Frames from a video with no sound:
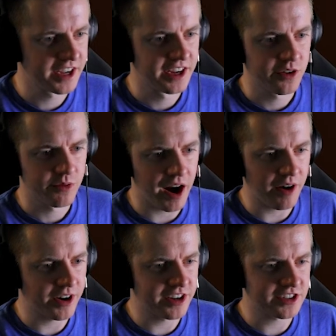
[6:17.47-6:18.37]
Rat
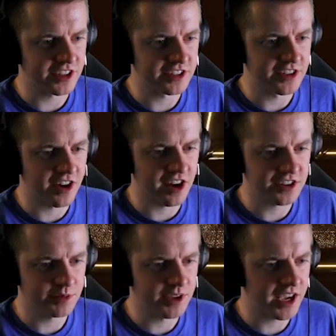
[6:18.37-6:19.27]
Race, it's an
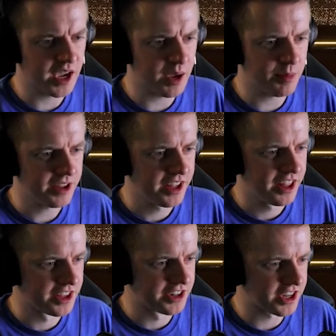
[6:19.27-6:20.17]
awesome game.
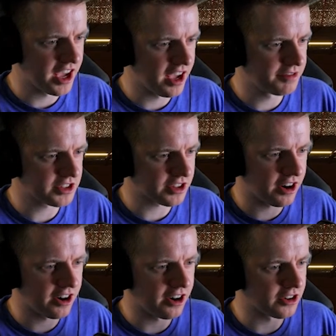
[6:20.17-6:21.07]
The devs
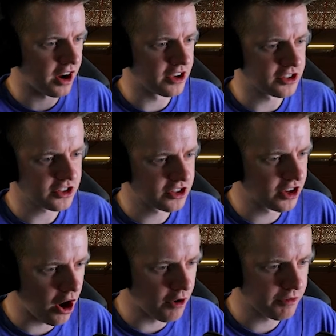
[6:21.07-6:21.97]
are
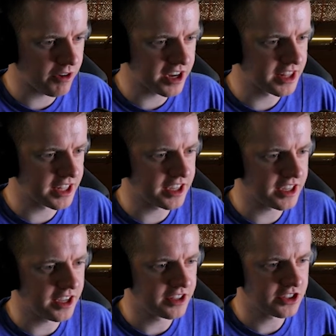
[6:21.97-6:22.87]
so friendly,
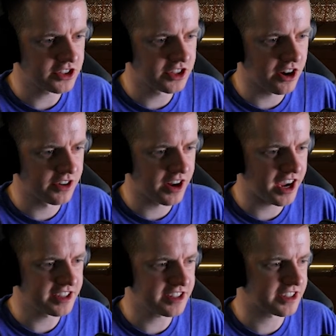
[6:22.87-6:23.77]
so
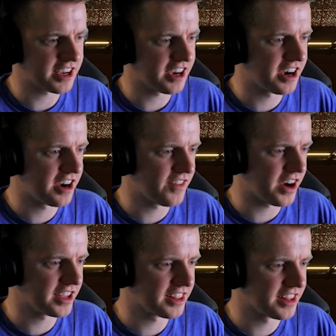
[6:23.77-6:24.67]
nice.
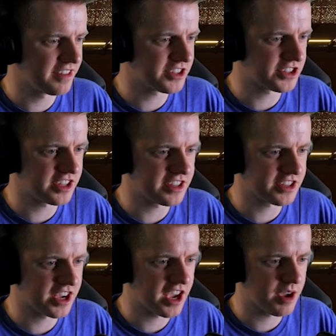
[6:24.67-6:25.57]
I'd love to see this
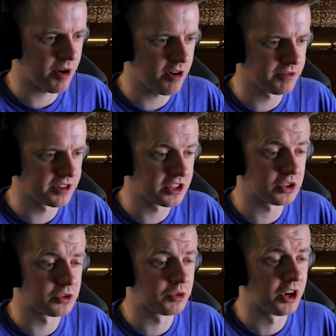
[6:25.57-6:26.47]
game hopefully
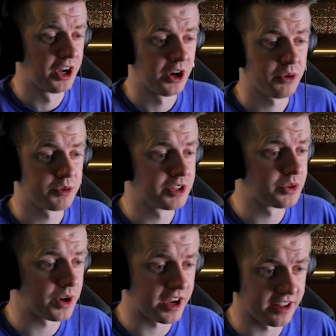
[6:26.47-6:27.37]
do really
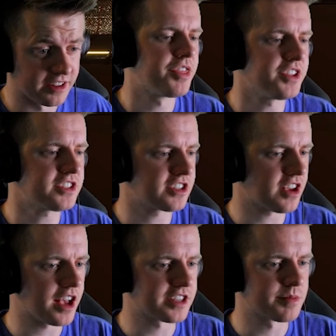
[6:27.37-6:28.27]
well. This is
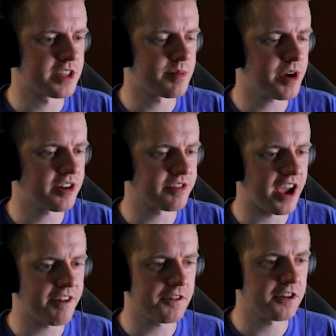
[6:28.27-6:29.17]
awesome, and the amount of
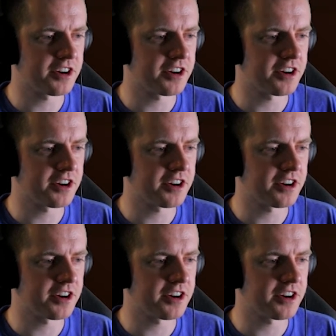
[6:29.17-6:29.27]
effort